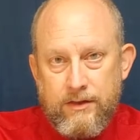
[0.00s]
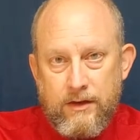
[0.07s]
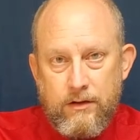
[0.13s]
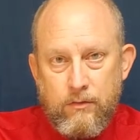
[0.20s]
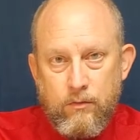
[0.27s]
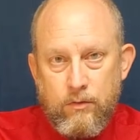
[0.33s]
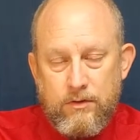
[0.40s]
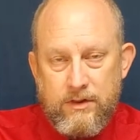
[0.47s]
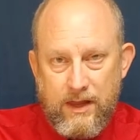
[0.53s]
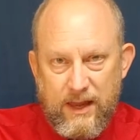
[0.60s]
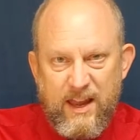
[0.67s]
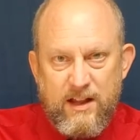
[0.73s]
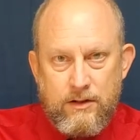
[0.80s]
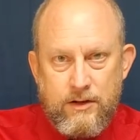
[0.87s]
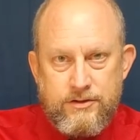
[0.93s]
And
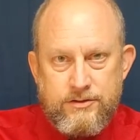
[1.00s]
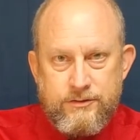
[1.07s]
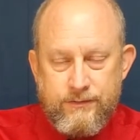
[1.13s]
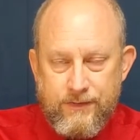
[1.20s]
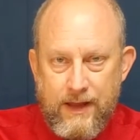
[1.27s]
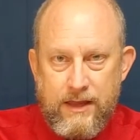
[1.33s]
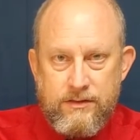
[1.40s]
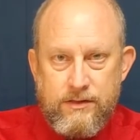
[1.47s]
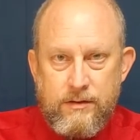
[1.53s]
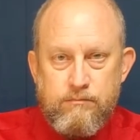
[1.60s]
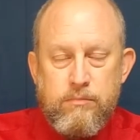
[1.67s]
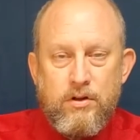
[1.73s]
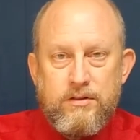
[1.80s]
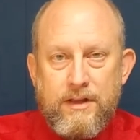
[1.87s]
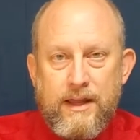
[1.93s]
the English faith and
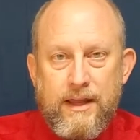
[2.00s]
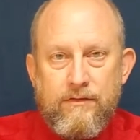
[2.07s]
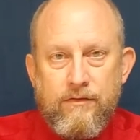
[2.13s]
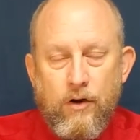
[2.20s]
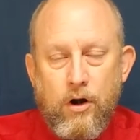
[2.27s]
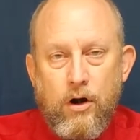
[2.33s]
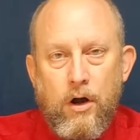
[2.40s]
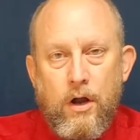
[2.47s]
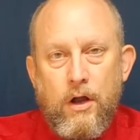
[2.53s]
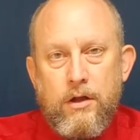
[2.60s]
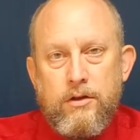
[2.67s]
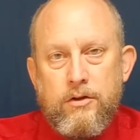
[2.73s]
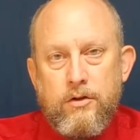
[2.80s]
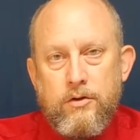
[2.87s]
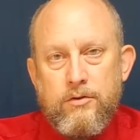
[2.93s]
believe are
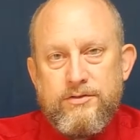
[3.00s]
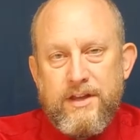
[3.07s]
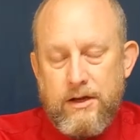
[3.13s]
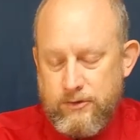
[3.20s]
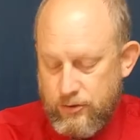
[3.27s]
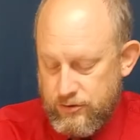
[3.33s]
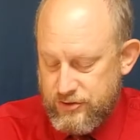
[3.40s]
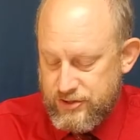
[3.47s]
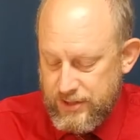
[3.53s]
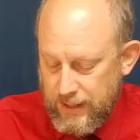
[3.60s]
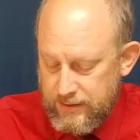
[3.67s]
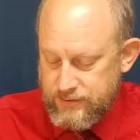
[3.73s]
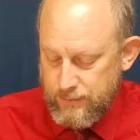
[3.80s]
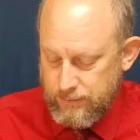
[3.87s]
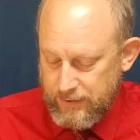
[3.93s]
used
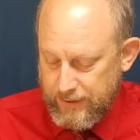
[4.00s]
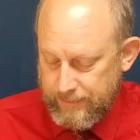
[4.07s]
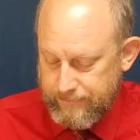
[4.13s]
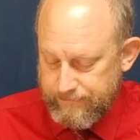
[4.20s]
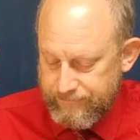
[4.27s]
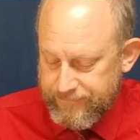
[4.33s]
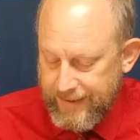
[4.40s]
interchangeably